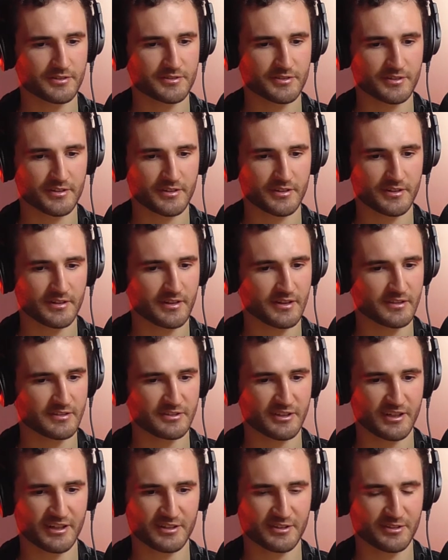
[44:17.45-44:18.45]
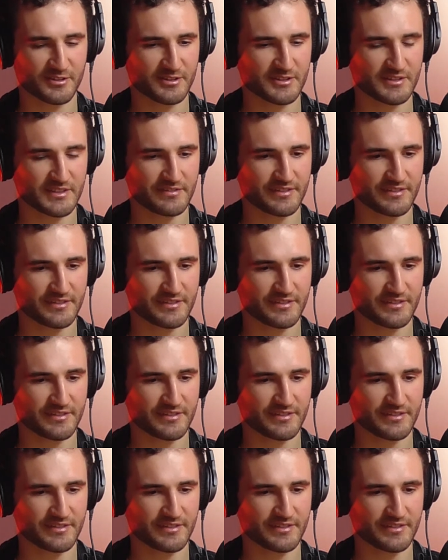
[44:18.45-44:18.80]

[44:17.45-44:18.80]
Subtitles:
to psychology